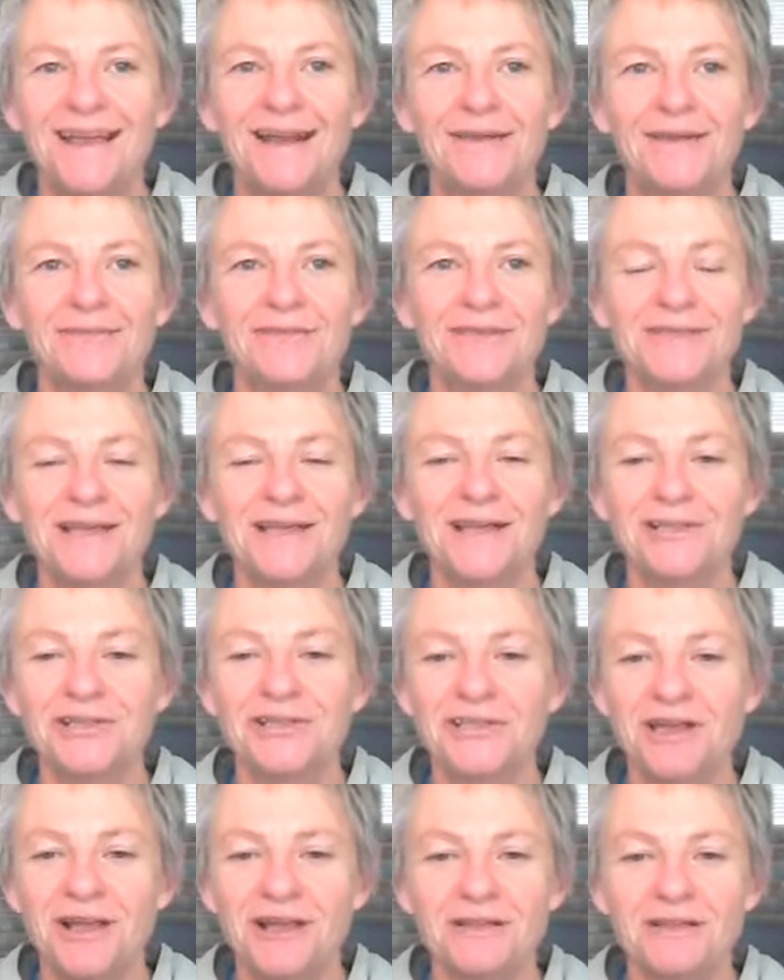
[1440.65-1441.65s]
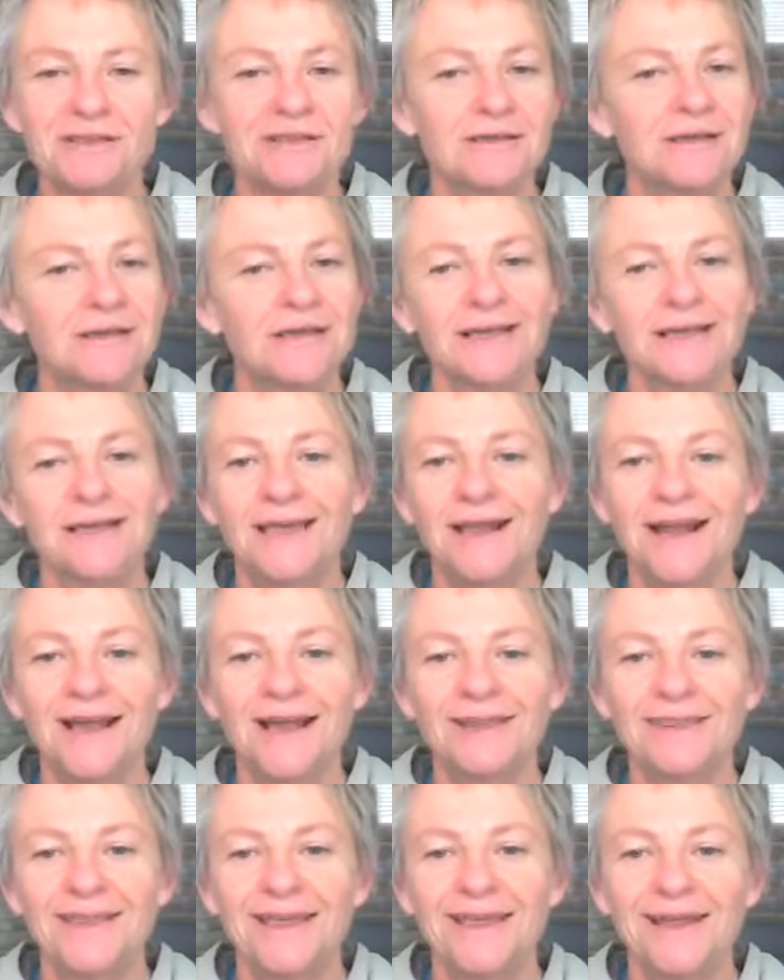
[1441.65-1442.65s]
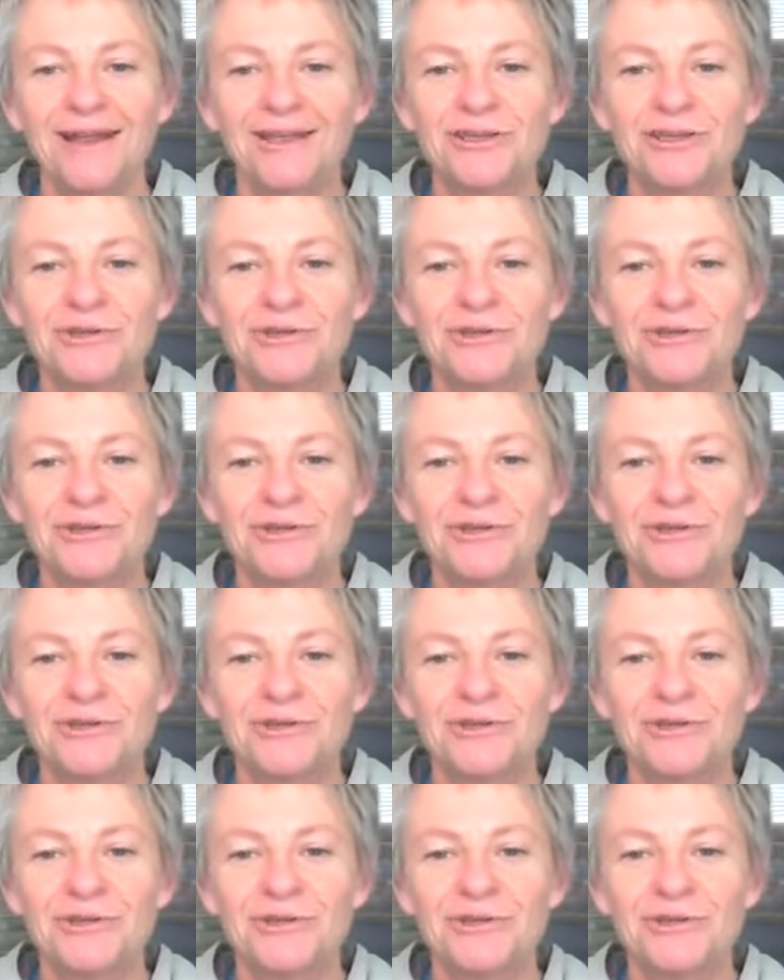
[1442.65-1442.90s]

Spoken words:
And if the sun shines, get out there and